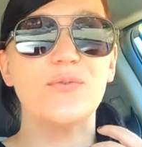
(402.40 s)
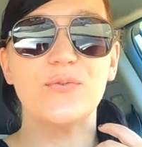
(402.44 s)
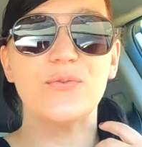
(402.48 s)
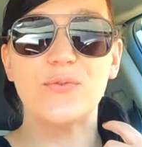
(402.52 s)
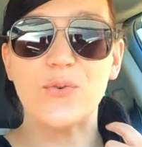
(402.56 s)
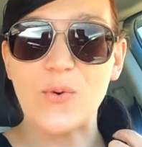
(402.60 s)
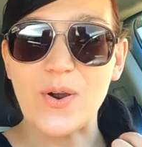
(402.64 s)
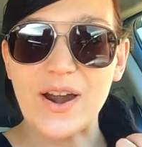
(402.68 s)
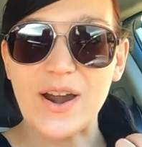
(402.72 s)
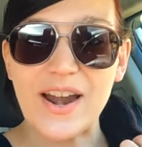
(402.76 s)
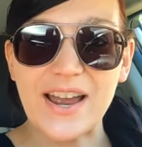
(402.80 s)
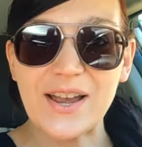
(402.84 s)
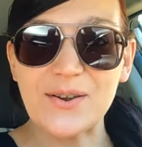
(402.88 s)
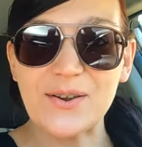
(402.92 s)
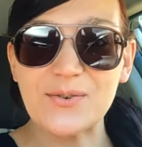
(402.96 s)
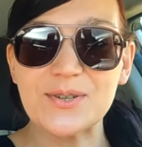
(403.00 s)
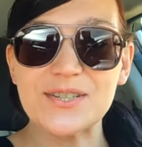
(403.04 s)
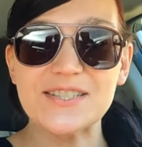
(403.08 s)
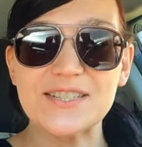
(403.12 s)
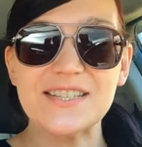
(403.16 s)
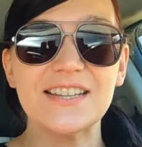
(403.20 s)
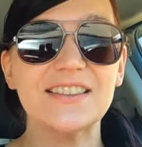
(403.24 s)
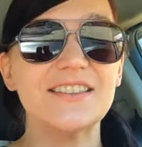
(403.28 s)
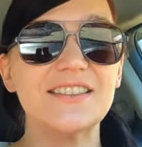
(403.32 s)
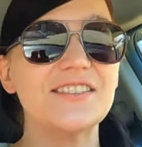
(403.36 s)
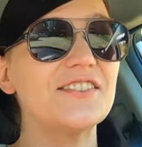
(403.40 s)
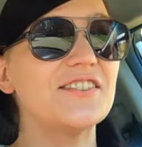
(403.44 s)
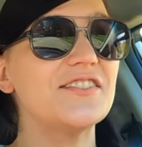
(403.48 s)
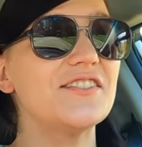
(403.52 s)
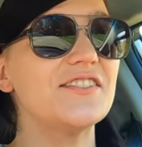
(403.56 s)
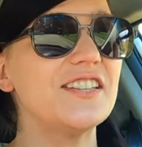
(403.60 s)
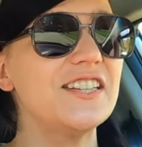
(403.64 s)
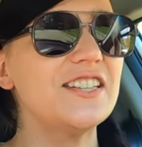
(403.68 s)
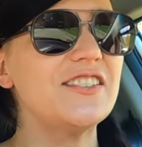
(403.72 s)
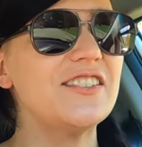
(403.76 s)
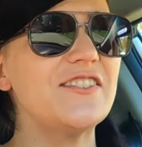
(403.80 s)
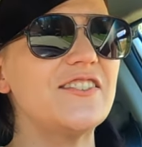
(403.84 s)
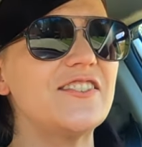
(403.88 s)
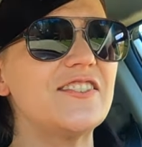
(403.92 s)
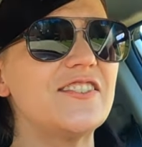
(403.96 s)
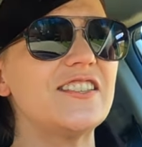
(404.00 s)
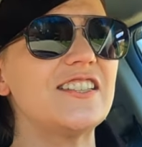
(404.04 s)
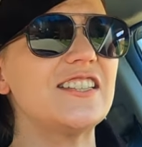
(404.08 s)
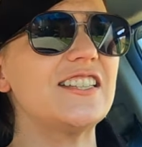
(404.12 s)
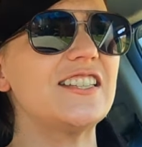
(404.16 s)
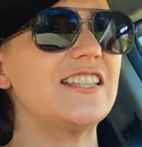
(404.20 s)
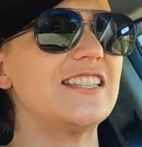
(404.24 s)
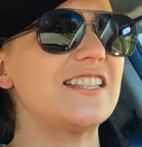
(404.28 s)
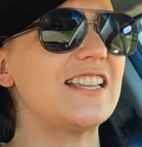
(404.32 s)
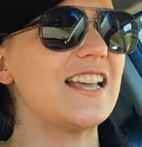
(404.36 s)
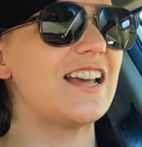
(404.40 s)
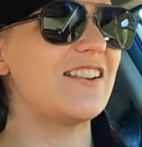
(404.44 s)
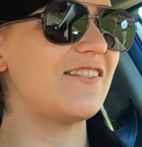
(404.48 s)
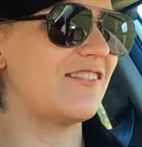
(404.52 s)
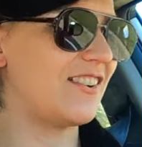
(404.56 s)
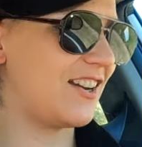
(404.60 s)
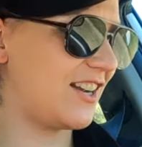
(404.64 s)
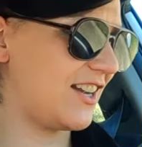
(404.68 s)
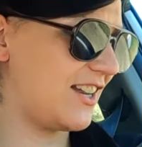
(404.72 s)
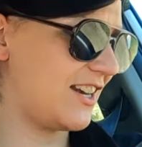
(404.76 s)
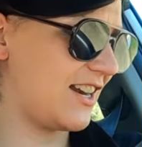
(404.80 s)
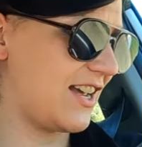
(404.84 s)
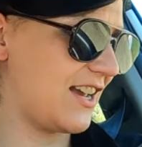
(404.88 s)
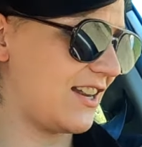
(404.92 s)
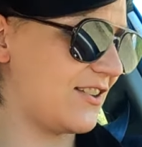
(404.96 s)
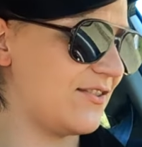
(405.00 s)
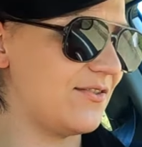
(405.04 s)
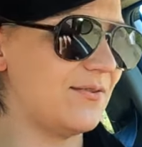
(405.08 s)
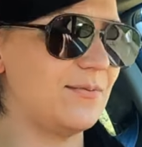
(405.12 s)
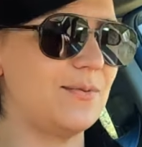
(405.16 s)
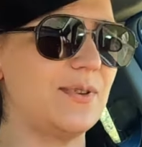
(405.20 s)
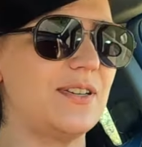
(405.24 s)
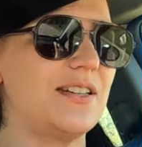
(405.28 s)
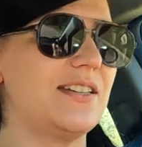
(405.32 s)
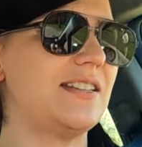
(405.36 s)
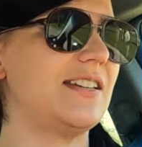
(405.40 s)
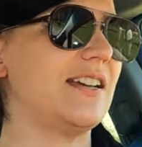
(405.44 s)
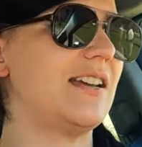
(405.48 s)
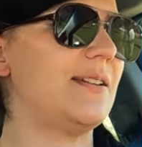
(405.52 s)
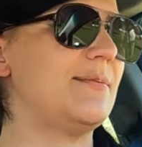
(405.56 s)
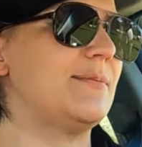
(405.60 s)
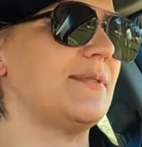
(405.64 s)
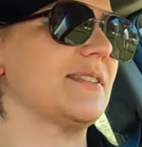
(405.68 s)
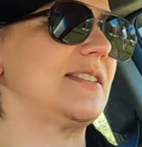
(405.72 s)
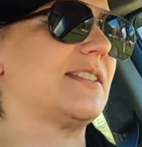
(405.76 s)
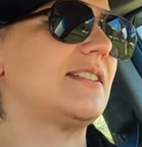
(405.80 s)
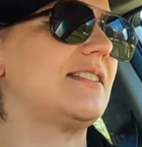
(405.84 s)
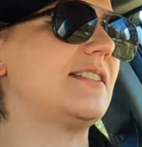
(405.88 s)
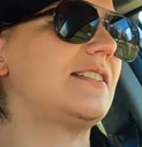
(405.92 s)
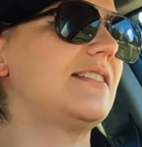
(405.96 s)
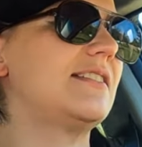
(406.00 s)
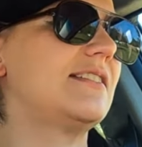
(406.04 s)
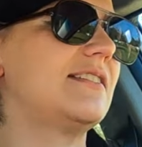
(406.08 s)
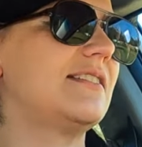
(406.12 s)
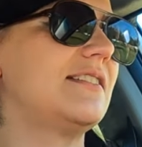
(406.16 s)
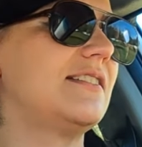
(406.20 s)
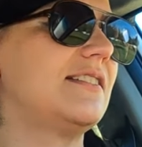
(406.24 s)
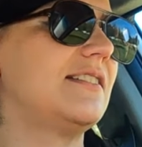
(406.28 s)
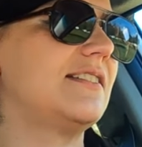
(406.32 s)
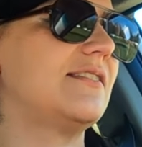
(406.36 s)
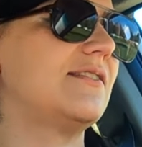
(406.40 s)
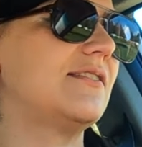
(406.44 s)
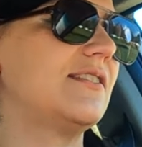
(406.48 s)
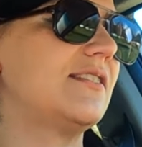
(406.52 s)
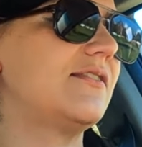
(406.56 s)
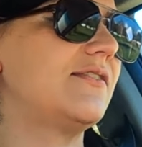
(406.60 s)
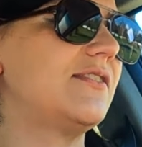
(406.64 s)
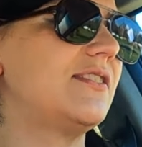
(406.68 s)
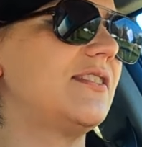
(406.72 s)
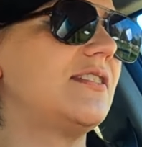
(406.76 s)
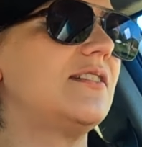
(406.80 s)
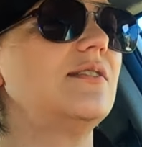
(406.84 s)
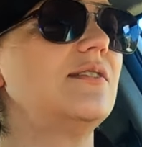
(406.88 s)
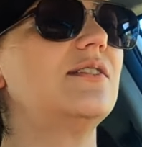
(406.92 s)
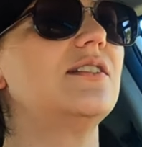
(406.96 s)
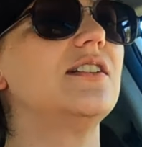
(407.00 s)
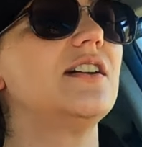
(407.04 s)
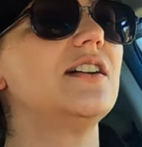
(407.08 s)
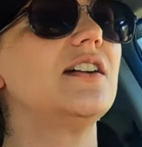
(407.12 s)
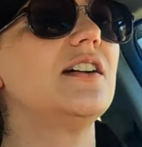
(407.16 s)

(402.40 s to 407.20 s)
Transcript: four hours at the thrift. Is that right? I don't. What time is it? I don't even know.